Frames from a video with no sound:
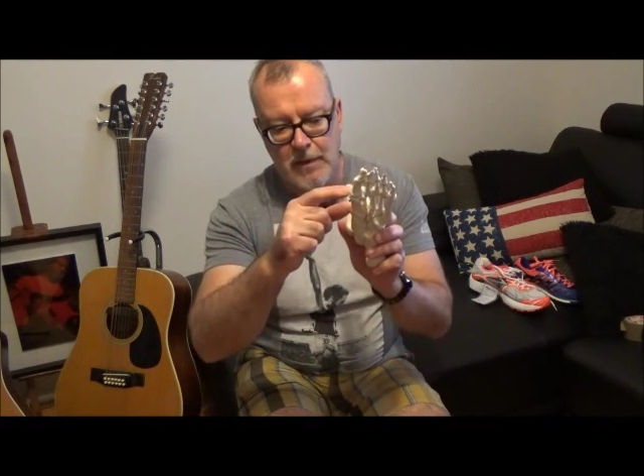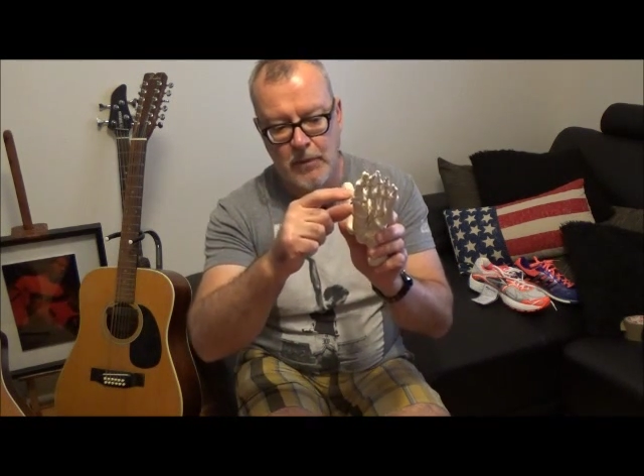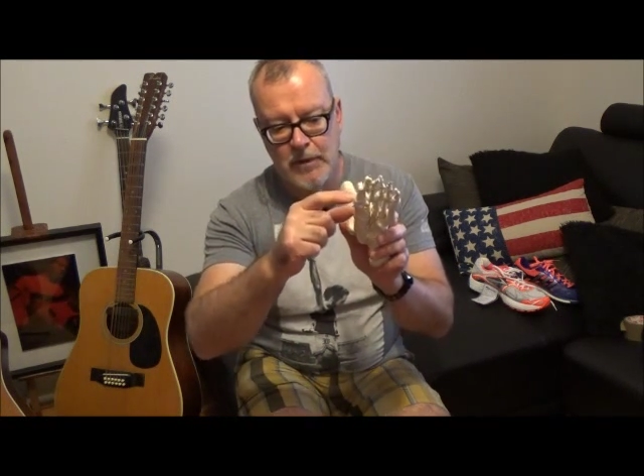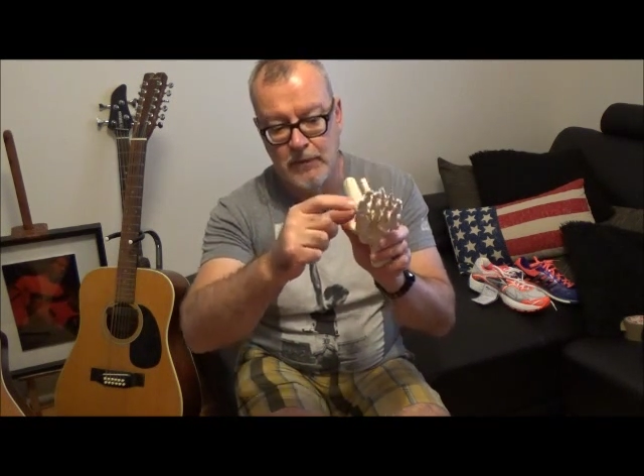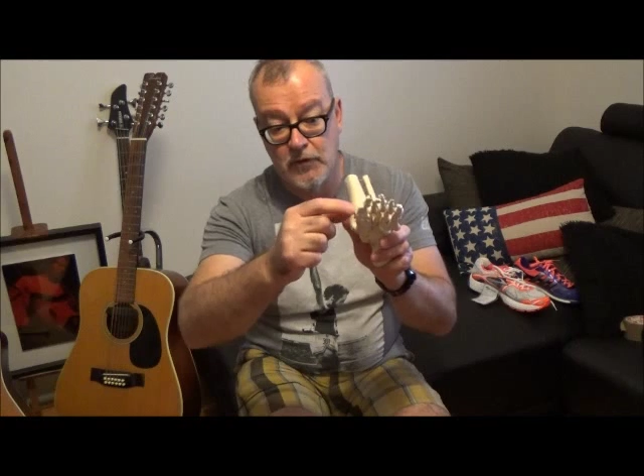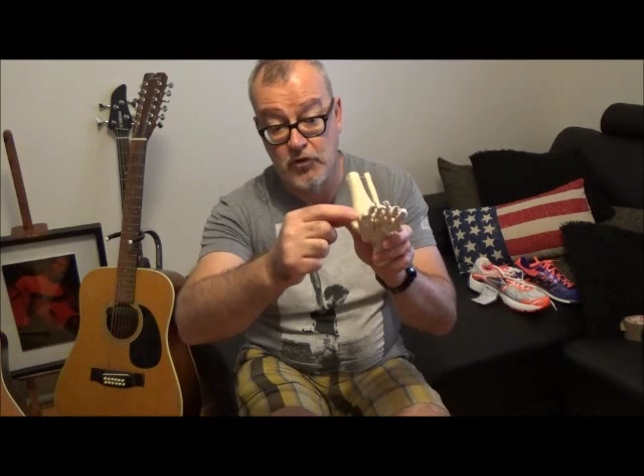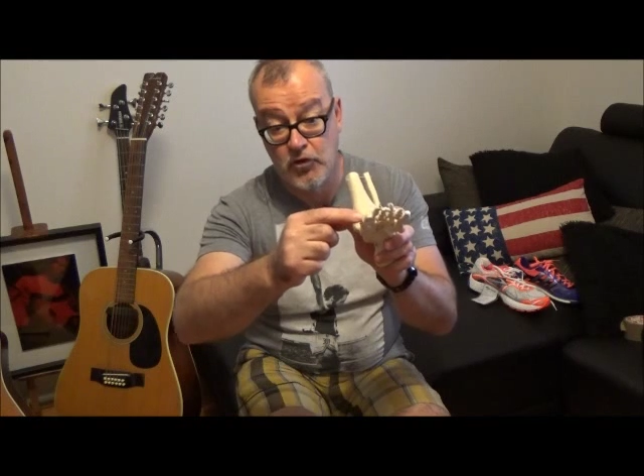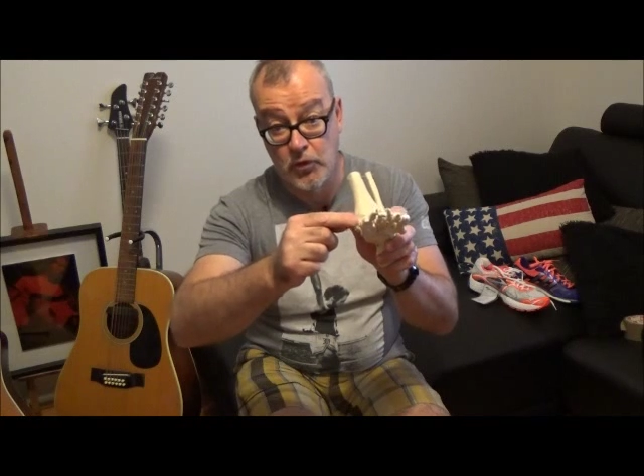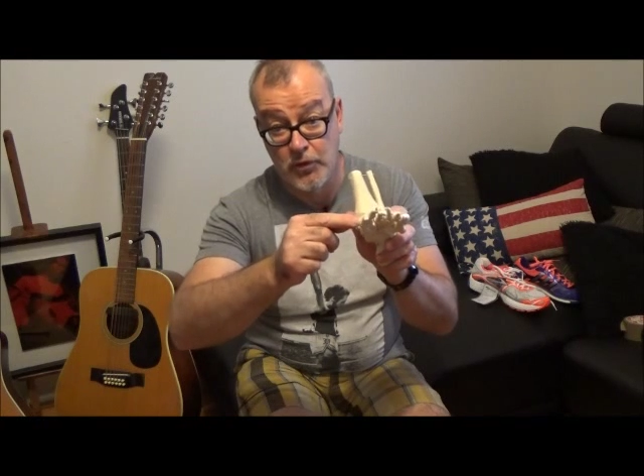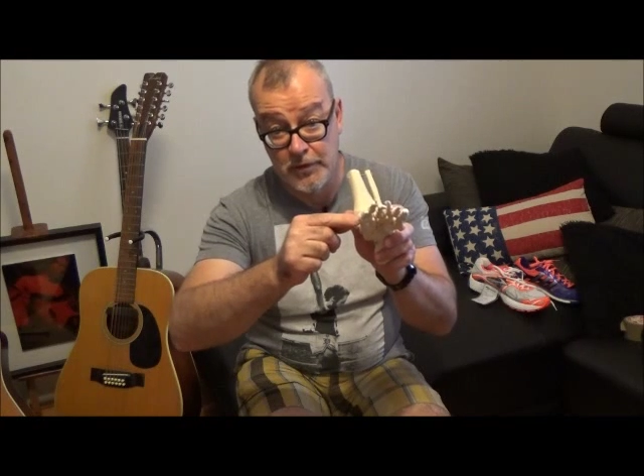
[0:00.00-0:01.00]
we've
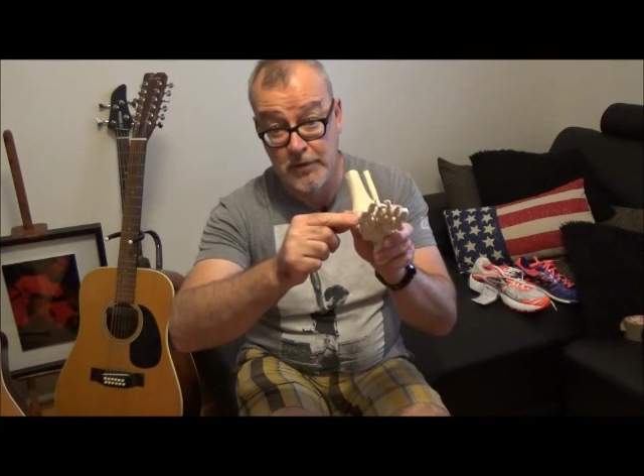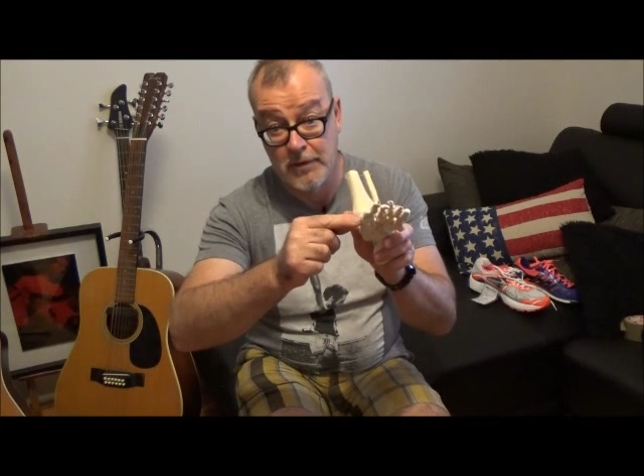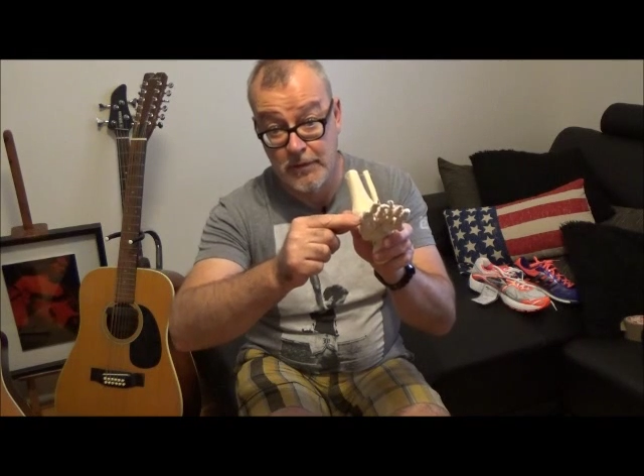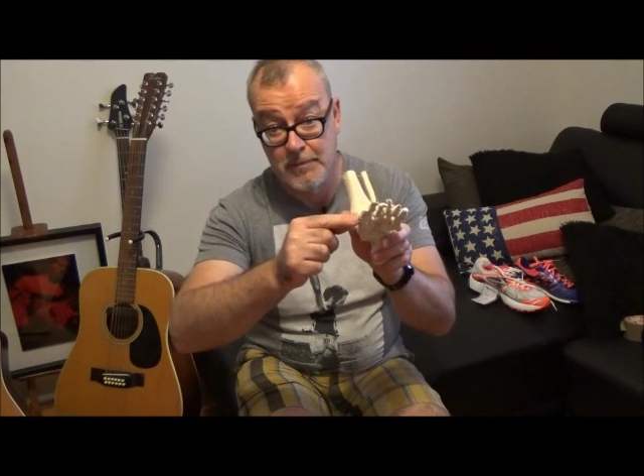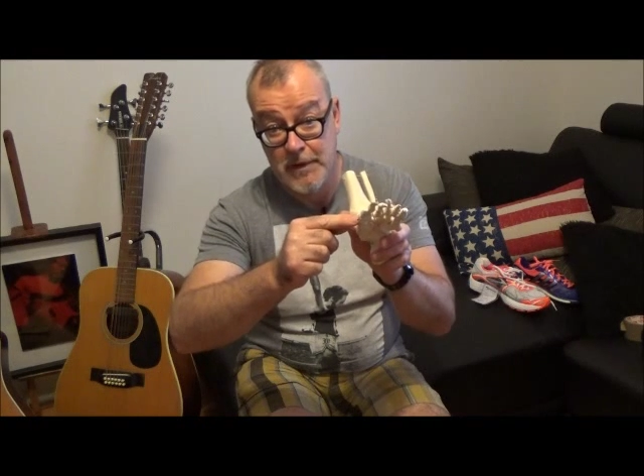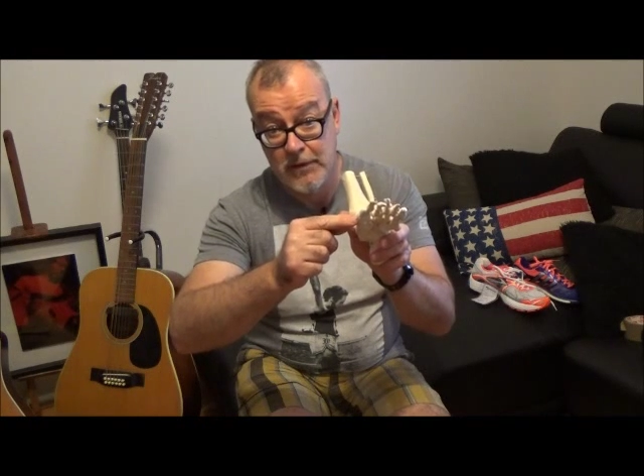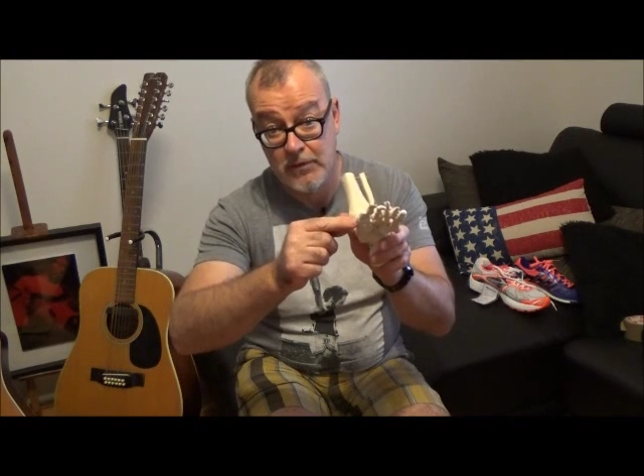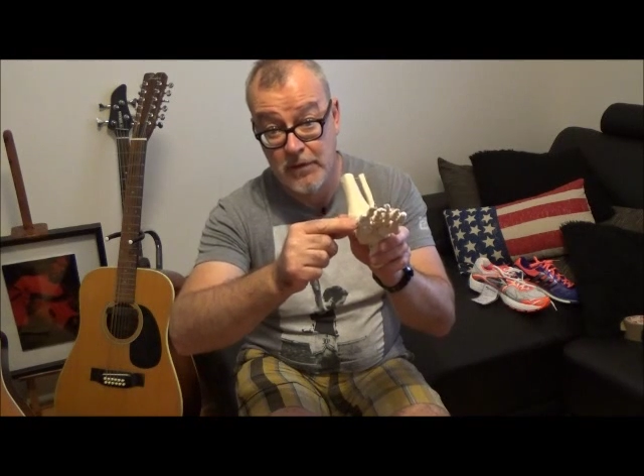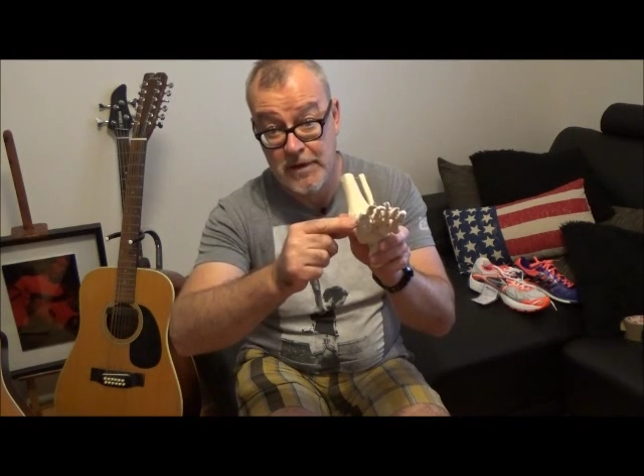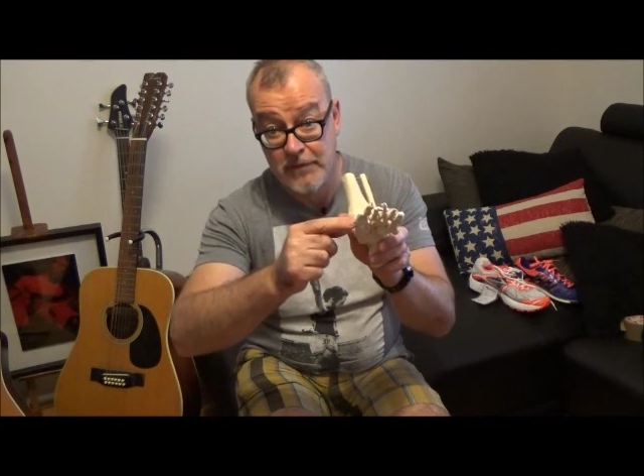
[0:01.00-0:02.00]
shortened the
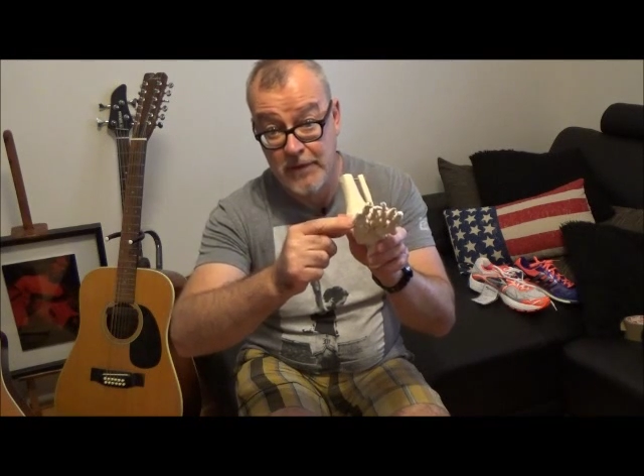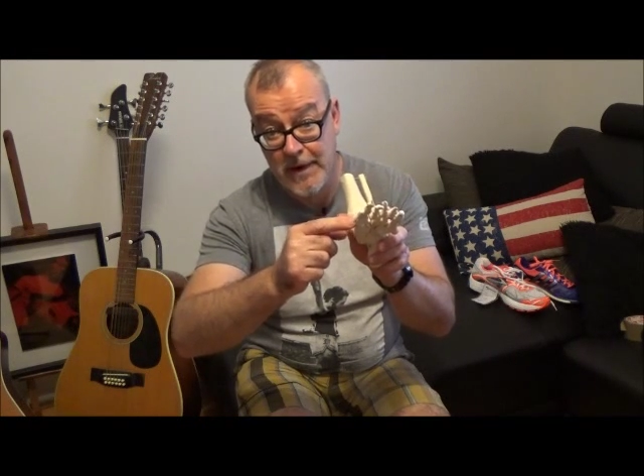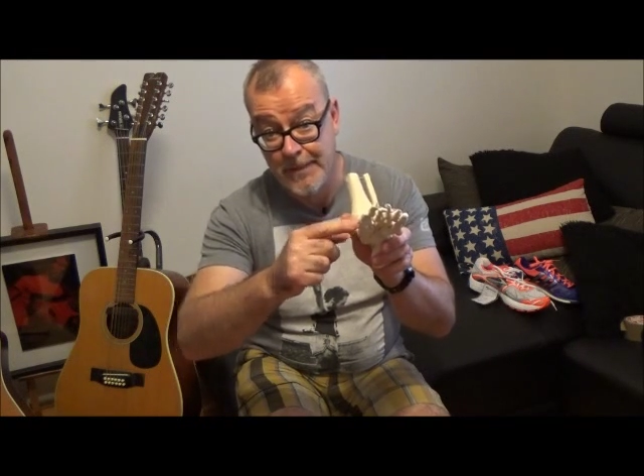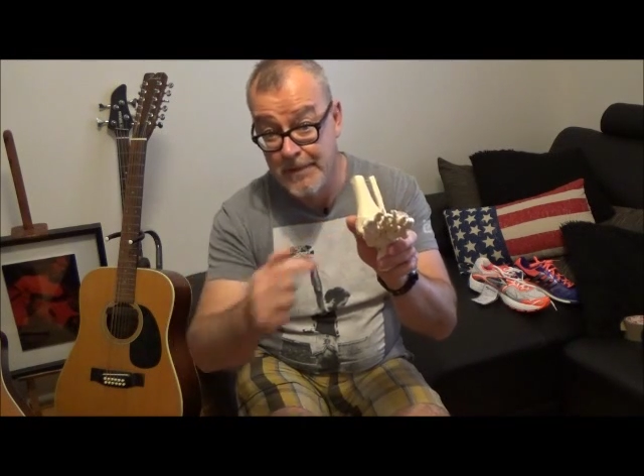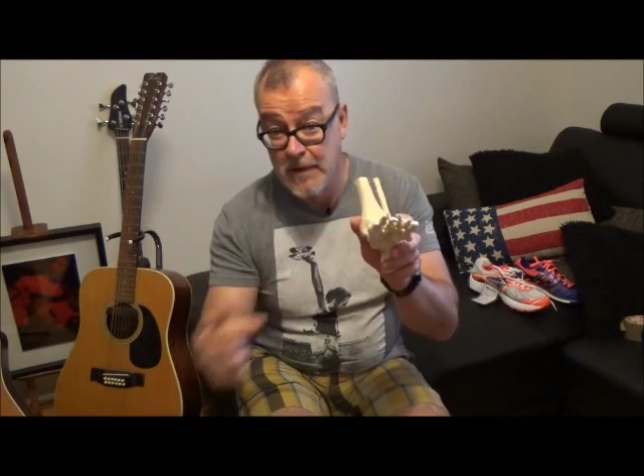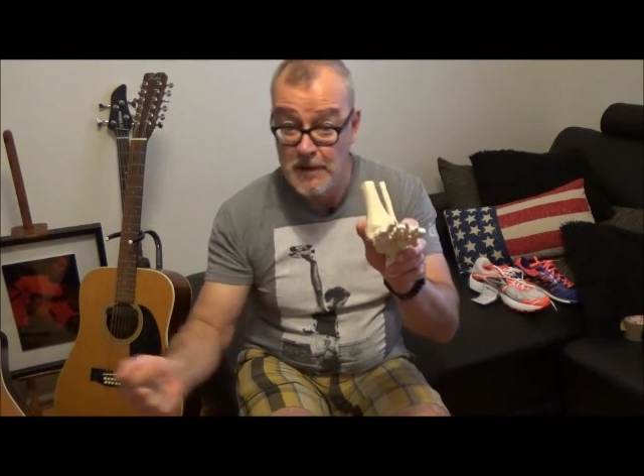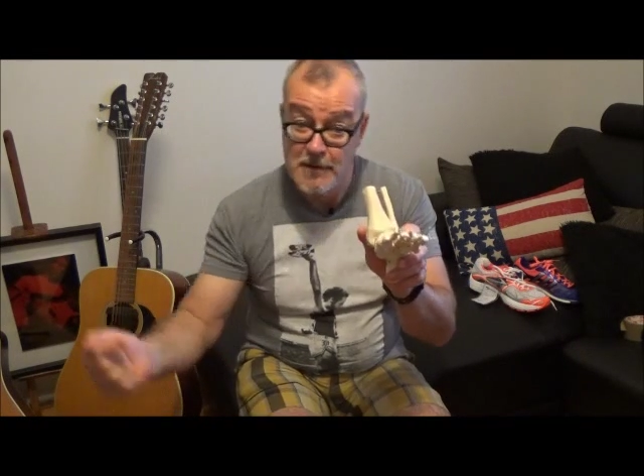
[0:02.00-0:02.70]
medial lever arm,